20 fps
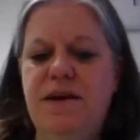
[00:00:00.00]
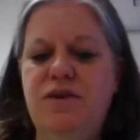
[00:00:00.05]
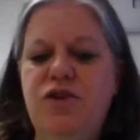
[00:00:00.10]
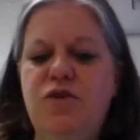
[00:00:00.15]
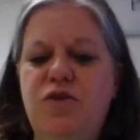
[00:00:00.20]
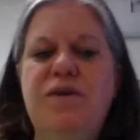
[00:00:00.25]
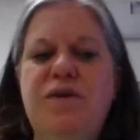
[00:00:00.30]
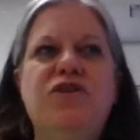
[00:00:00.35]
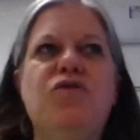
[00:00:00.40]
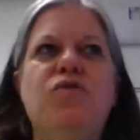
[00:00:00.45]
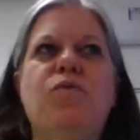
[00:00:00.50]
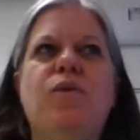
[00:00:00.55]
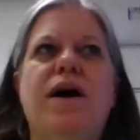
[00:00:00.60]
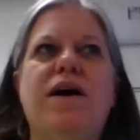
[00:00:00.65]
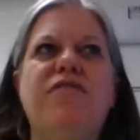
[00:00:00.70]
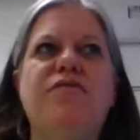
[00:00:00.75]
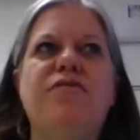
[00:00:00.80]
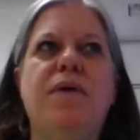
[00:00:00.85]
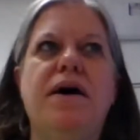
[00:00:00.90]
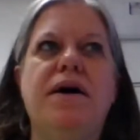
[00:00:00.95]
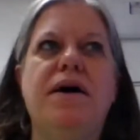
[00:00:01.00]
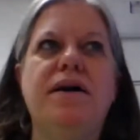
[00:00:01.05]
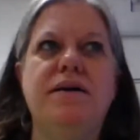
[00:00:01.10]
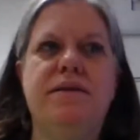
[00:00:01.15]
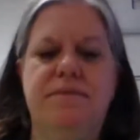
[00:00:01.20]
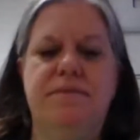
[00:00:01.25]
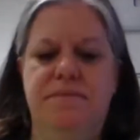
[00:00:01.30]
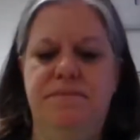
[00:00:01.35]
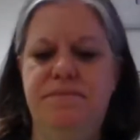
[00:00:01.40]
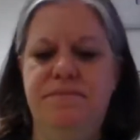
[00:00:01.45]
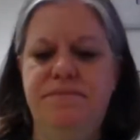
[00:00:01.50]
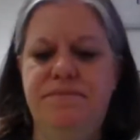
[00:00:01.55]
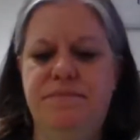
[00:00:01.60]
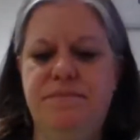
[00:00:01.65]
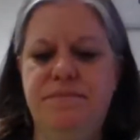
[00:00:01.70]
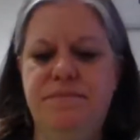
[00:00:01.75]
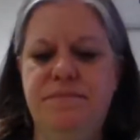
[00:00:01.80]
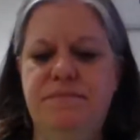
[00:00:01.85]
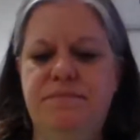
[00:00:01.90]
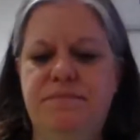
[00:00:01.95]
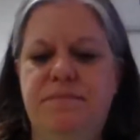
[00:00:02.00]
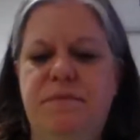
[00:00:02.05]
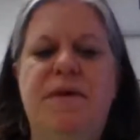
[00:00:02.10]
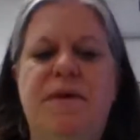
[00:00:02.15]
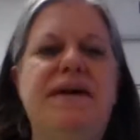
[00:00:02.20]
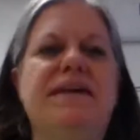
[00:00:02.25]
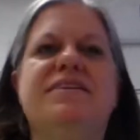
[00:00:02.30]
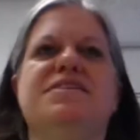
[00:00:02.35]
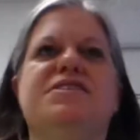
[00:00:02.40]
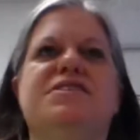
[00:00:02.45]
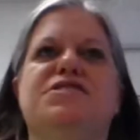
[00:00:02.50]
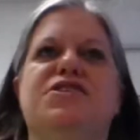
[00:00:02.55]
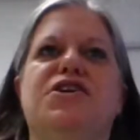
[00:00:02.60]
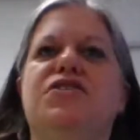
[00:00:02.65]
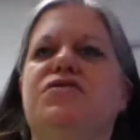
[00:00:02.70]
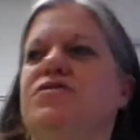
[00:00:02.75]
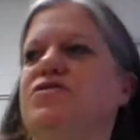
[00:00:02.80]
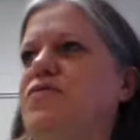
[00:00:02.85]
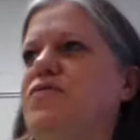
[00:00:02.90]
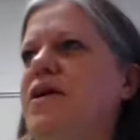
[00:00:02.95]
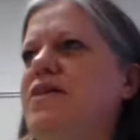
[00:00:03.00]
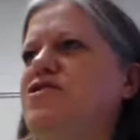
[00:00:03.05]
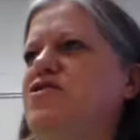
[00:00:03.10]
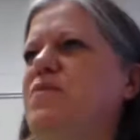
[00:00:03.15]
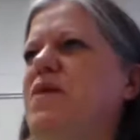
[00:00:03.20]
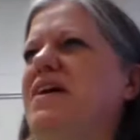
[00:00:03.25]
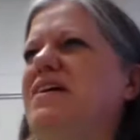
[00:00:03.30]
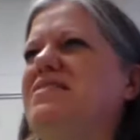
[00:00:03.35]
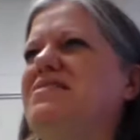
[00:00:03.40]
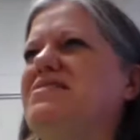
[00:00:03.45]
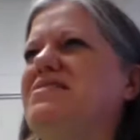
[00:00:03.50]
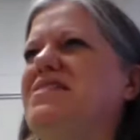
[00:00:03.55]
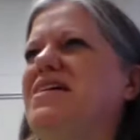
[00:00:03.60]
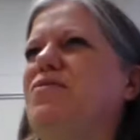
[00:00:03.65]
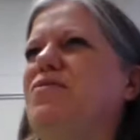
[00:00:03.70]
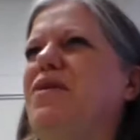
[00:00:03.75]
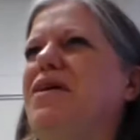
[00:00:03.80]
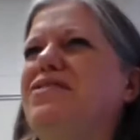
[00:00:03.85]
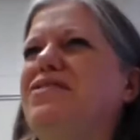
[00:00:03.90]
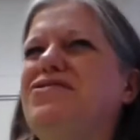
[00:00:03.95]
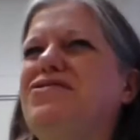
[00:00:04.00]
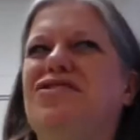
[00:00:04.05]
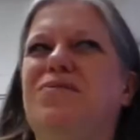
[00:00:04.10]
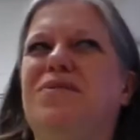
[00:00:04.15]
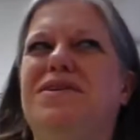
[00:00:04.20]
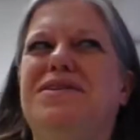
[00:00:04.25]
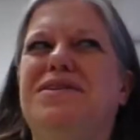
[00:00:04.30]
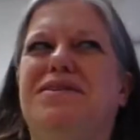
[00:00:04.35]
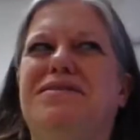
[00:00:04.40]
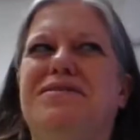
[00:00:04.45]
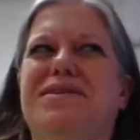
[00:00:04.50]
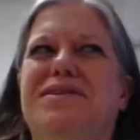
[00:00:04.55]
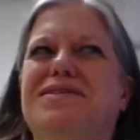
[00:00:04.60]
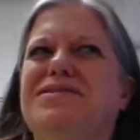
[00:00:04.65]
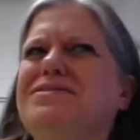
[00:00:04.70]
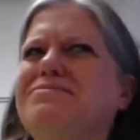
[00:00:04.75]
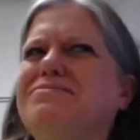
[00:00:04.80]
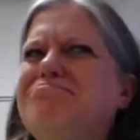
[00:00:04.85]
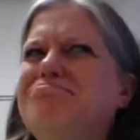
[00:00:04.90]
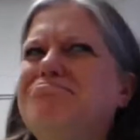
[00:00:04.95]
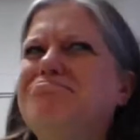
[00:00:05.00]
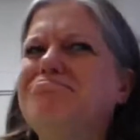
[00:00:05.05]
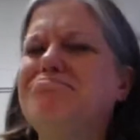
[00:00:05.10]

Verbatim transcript: You mean your wife bought it? But Michaels doesn't know this, right? So Michaels is like, why are you showing me a dog leash?